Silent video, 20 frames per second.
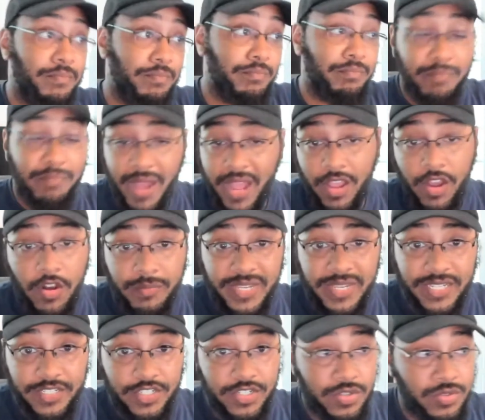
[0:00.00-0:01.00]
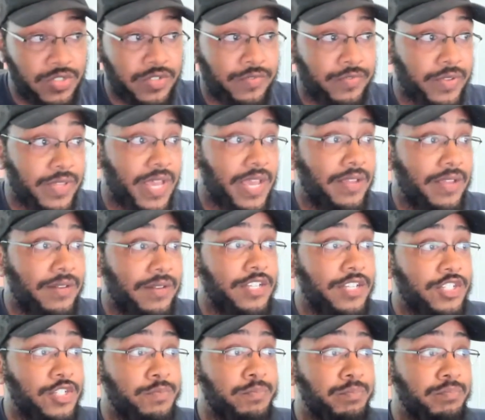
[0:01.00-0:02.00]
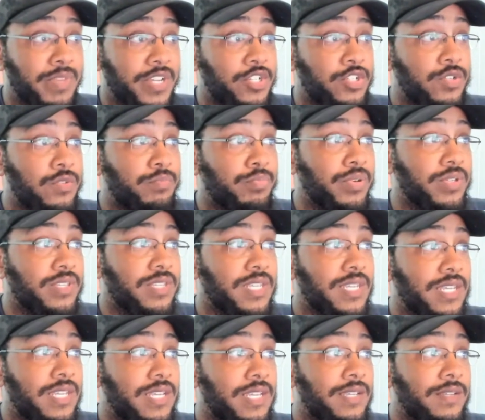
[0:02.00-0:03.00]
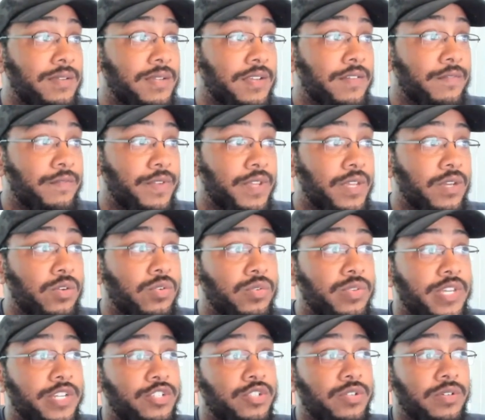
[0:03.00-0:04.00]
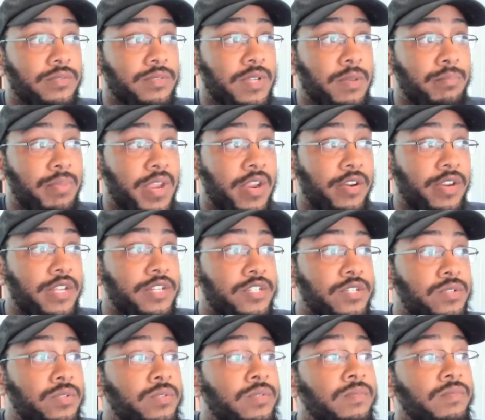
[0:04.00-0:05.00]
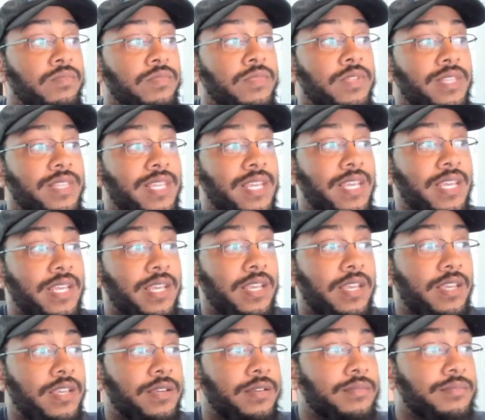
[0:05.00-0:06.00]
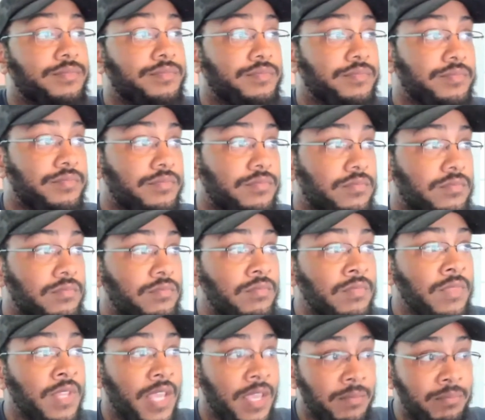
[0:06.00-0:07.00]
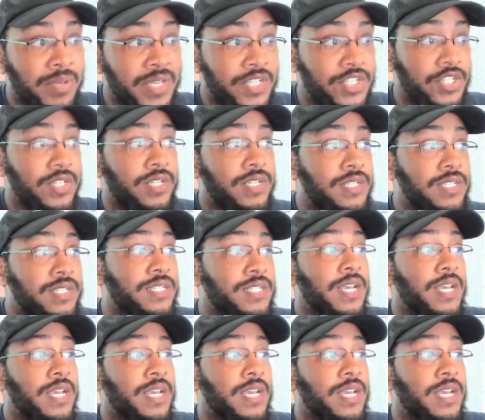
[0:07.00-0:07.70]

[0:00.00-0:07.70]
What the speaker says: by all means, use it for that. Just make sure you put the vehicle that you're comparing it to, the MPGs,